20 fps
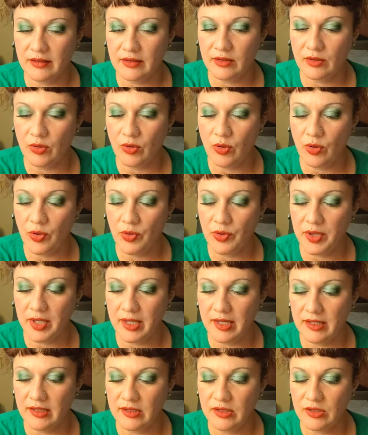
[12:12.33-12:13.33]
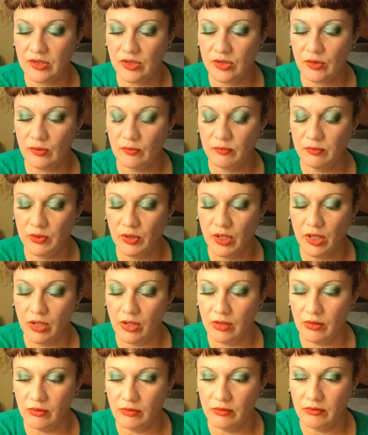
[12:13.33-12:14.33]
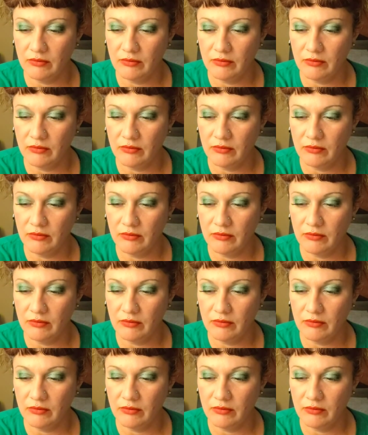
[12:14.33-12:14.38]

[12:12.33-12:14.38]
the whole thing to blow.